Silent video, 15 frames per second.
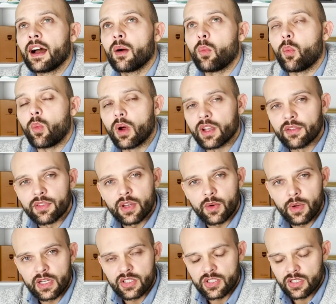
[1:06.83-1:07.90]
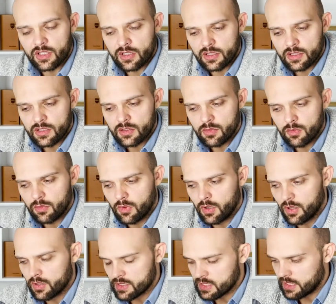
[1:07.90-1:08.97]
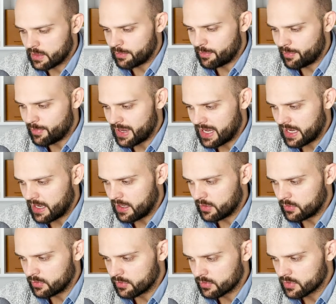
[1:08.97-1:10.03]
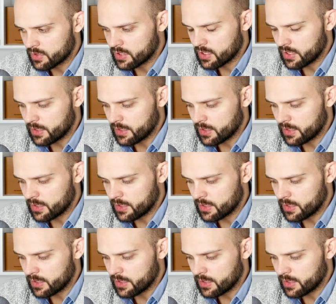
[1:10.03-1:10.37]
one of the questions was about,